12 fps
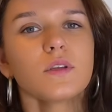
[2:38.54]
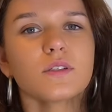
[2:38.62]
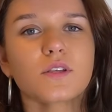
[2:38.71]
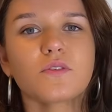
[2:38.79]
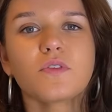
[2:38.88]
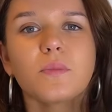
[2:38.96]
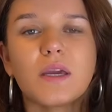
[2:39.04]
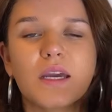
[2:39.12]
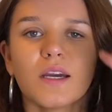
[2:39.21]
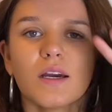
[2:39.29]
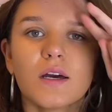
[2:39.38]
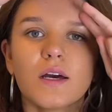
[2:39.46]
So for
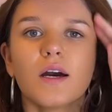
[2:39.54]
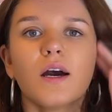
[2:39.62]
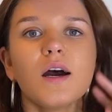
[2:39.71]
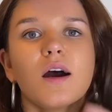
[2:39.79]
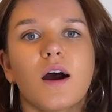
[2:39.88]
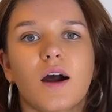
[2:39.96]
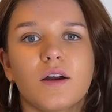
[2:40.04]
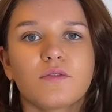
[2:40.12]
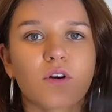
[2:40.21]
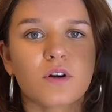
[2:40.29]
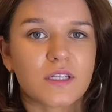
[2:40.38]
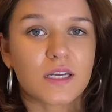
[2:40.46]
me, I've
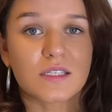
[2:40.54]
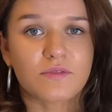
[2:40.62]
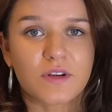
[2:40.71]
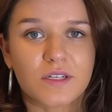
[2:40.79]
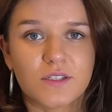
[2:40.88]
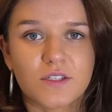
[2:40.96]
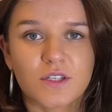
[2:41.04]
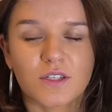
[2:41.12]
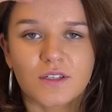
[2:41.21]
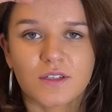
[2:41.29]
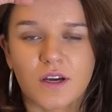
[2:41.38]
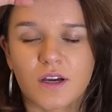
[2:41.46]
got a daisy fringe,
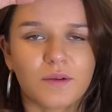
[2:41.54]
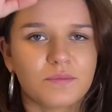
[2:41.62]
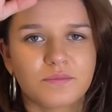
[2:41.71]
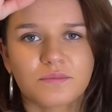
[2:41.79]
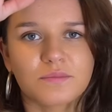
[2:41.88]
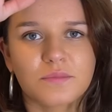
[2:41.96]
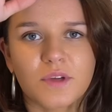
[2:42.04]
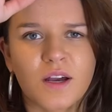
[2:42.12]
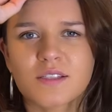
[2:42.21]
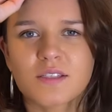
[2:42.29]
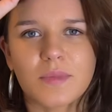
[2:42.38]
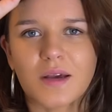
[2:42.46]

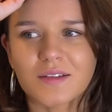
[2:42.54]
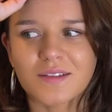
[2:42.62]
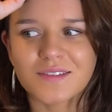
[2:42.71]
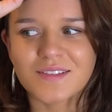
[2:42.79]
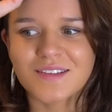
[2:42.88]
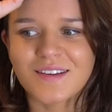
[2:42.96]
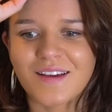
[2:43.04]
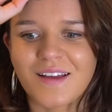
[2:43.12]
curtain bangs.